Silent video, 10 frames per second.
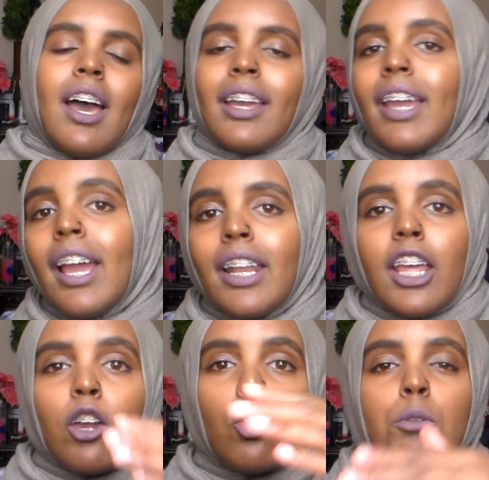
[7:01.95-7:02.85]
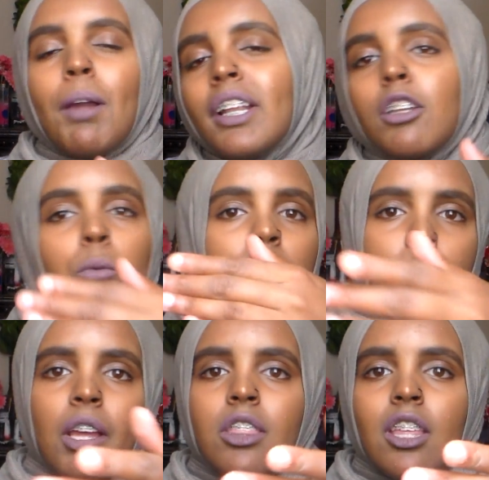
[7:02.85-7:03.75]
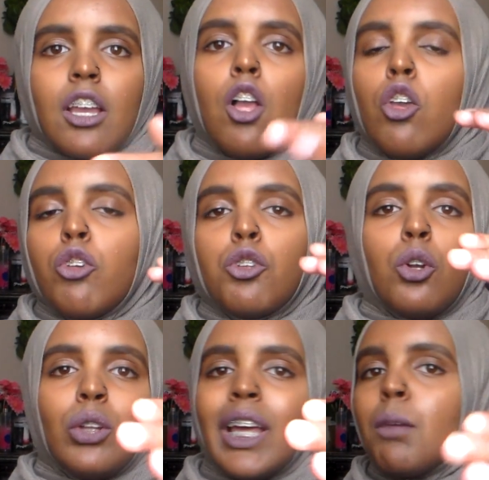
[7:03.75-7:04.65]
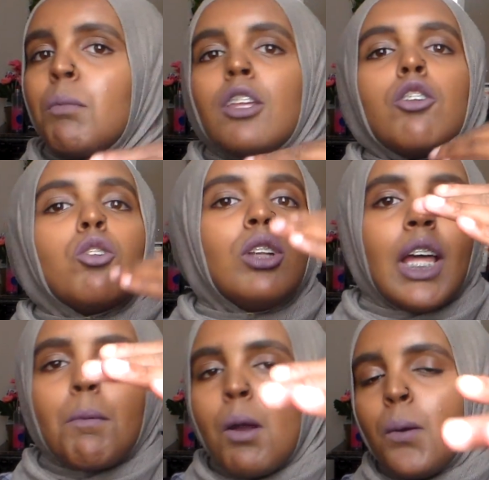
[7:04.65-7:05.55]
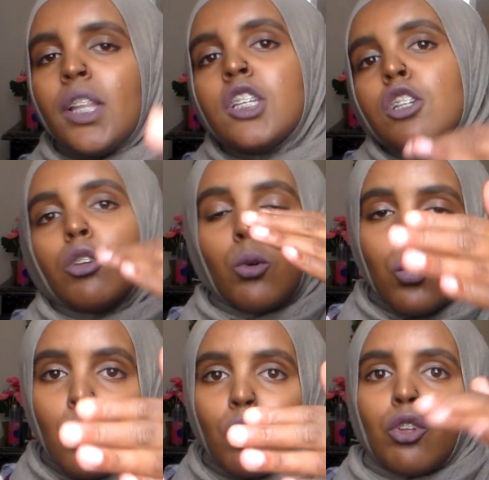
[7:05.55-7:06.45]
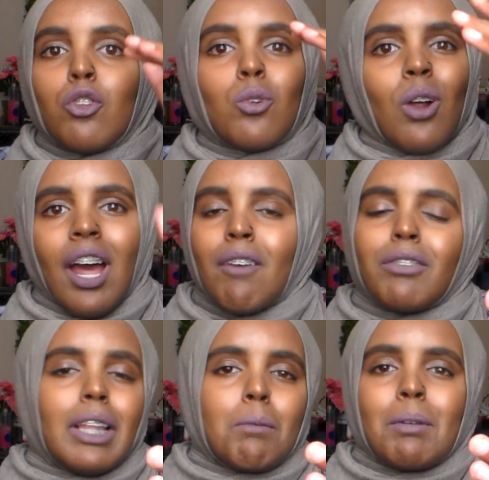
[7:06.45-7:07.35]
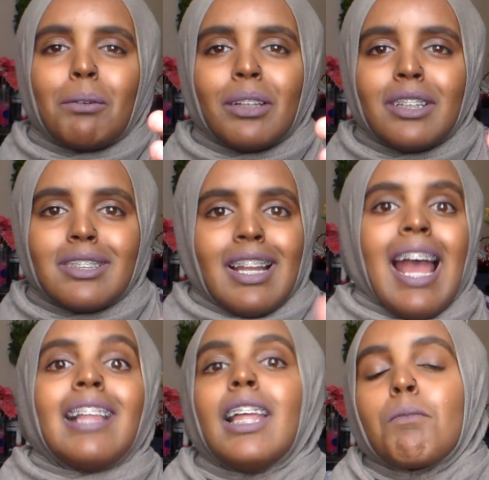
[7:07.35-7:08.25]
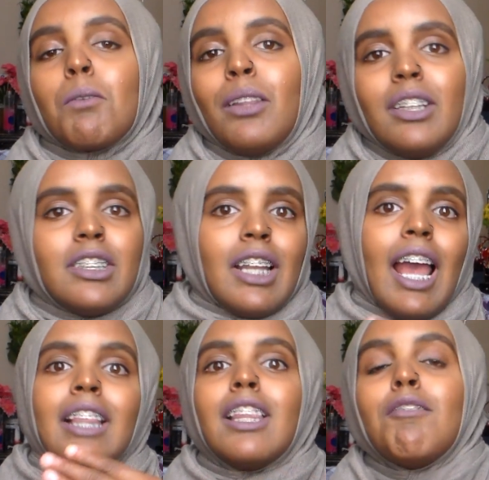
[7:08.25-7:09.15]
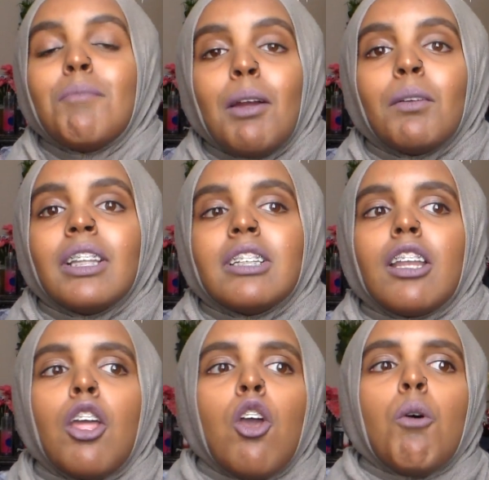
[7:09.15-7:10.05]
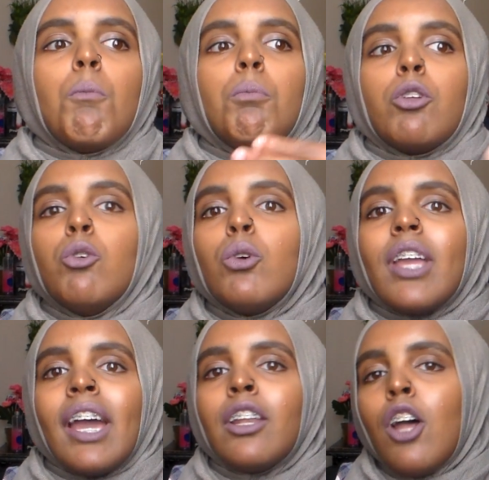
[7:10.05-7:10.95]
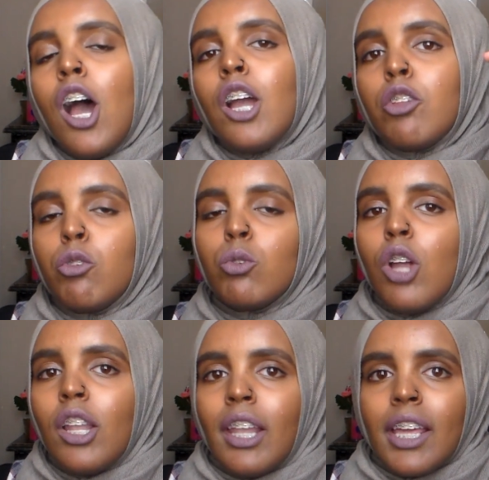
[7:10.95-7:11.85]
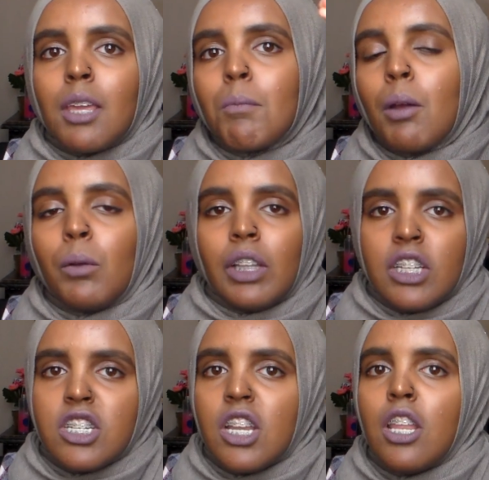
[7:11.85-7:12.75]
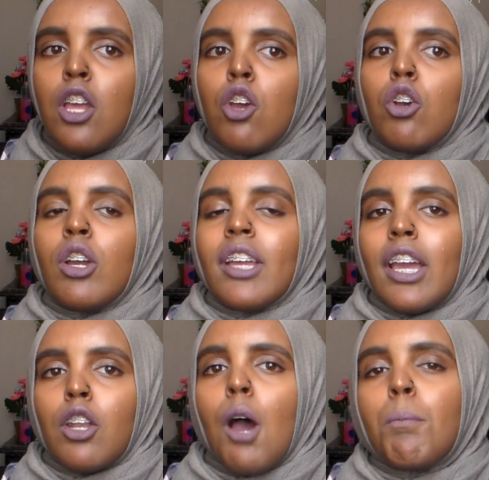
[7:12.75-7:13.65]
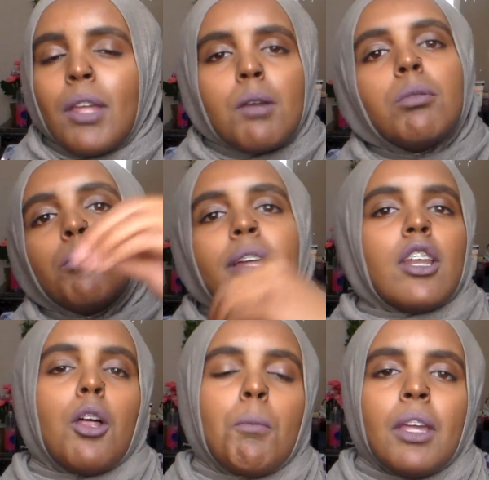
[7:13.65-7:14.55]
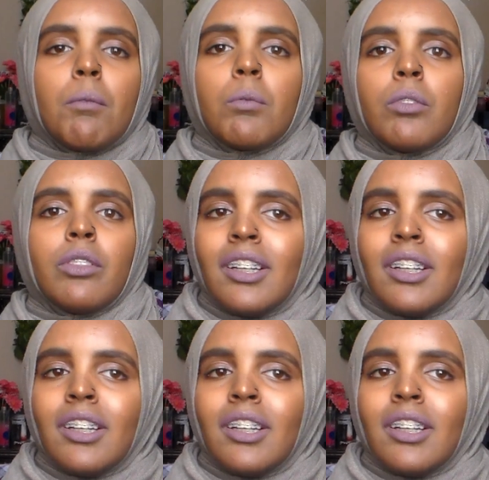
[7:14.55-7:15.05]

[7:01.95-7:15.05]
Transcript: again, it goes back to the respect thing. You don't like me, you don't like my religion, cool, you don't have to like my religion. I like my religion, I love my religion. But you not liking my religion cannot be implemented on me.